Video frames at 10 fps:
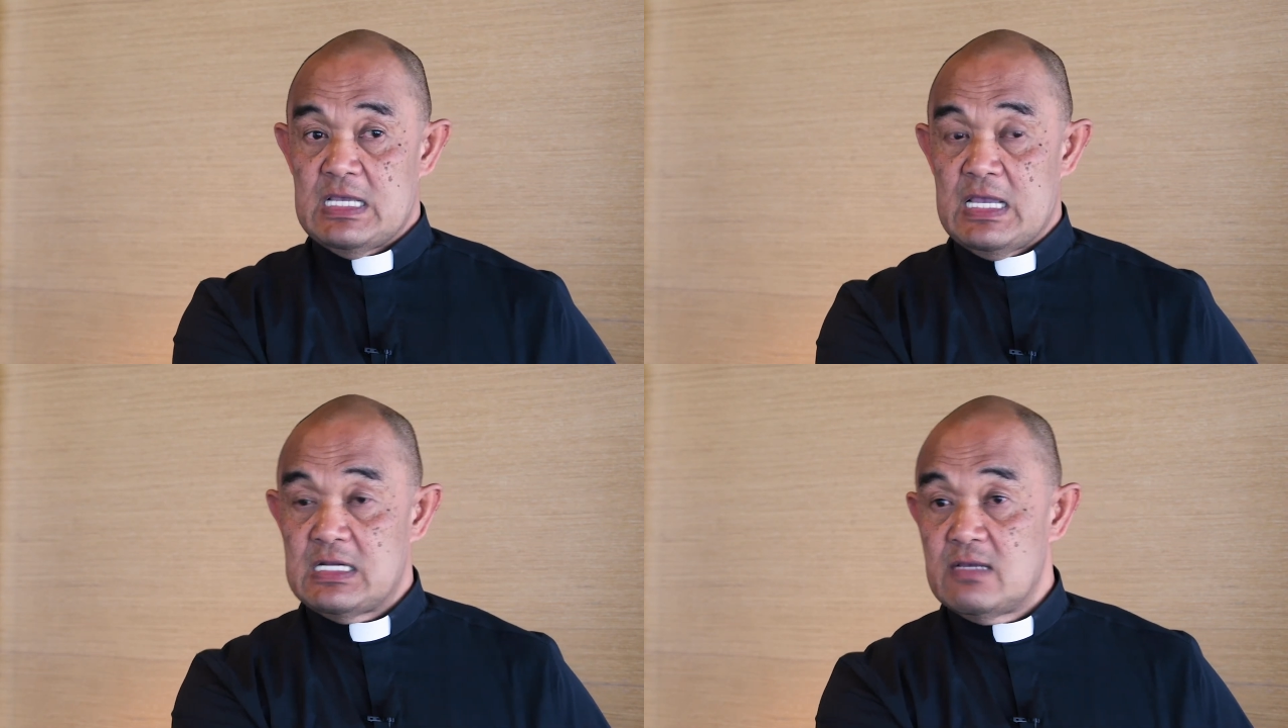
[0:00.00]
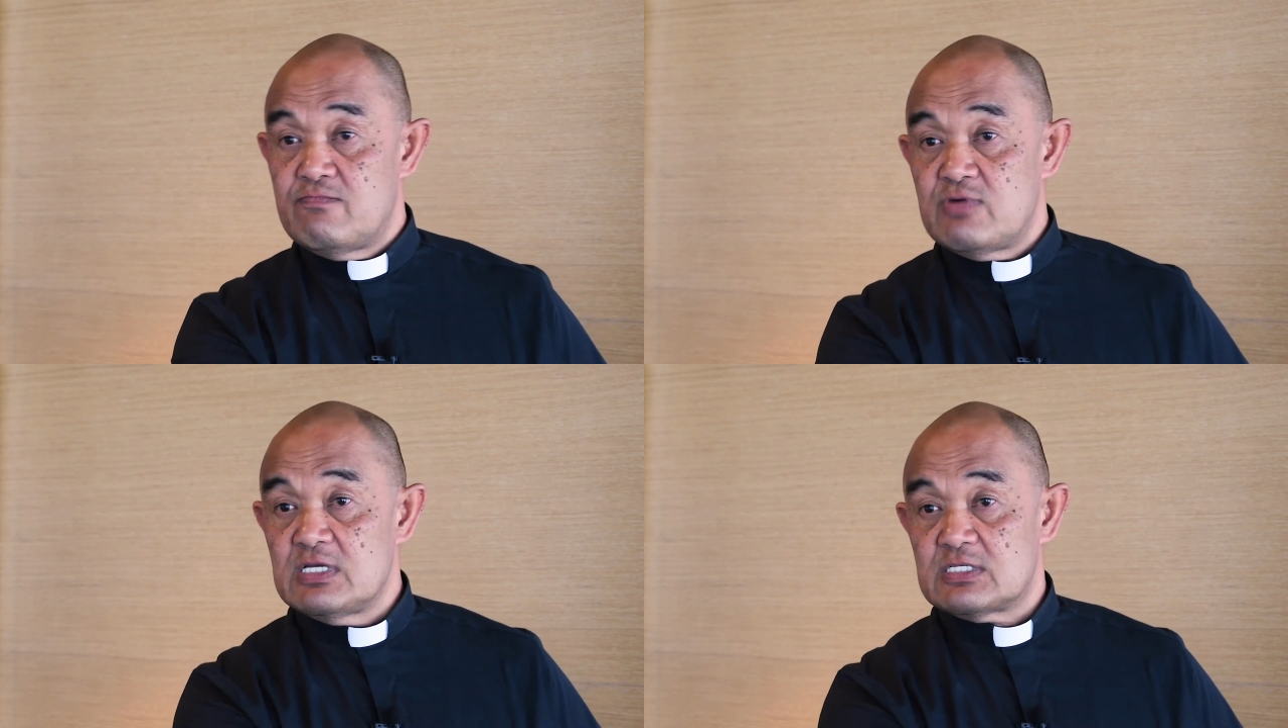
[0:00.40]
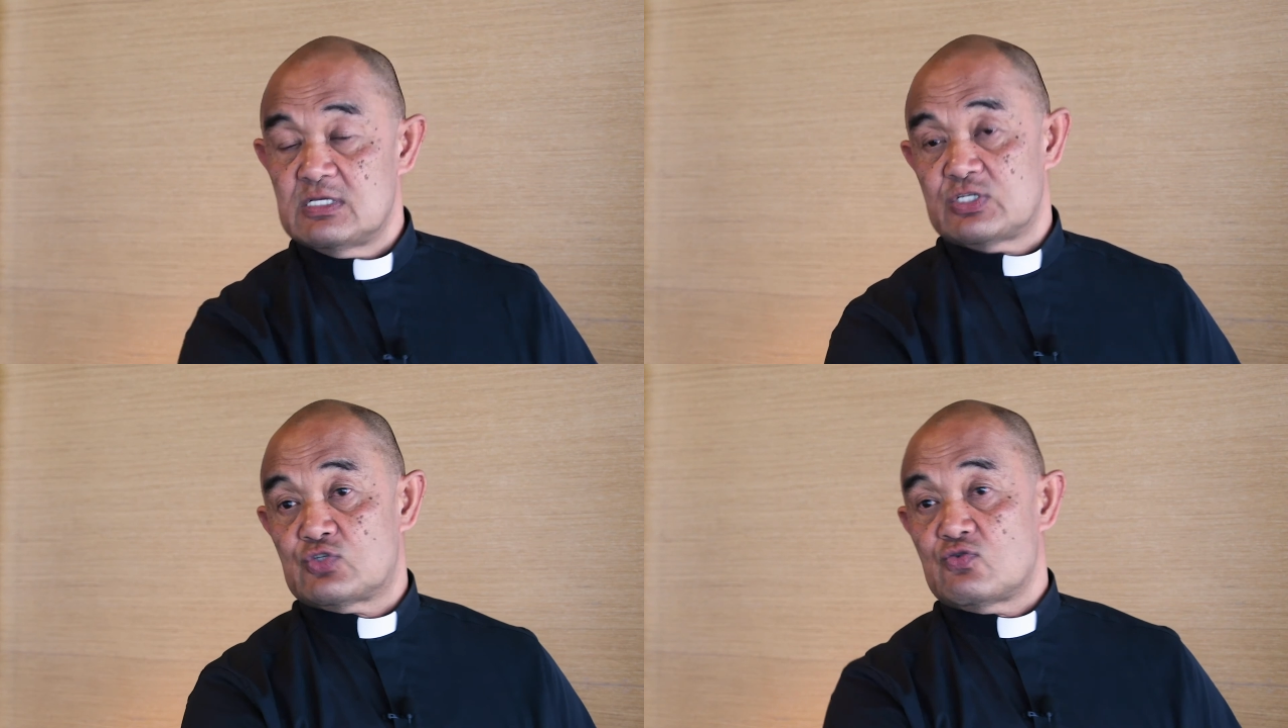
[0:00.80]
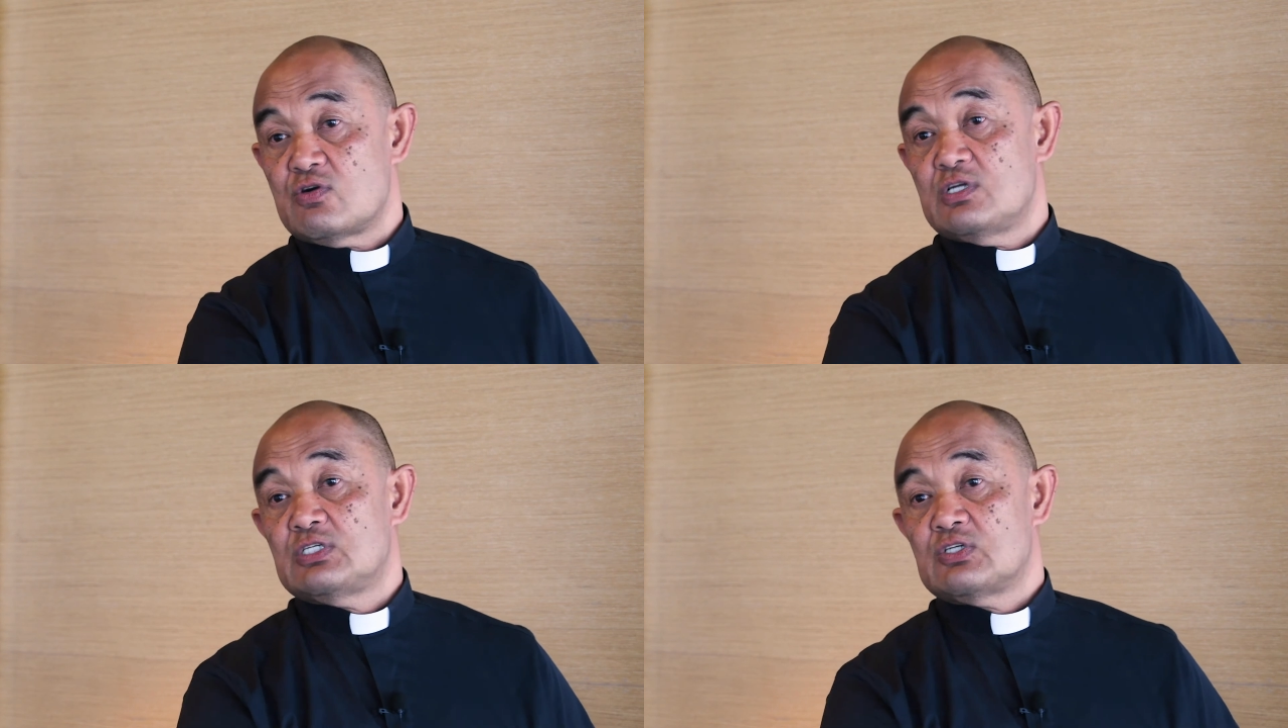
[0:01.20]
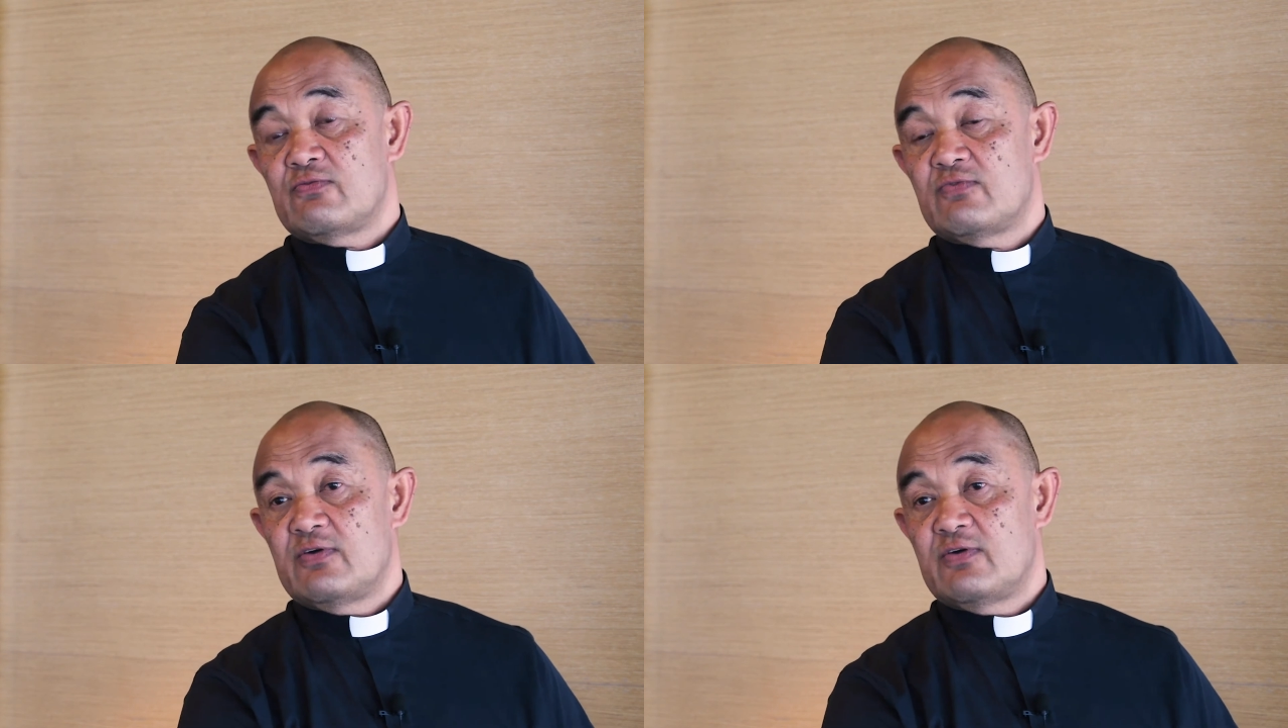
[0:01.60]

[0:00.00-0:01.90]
And he brings the stories of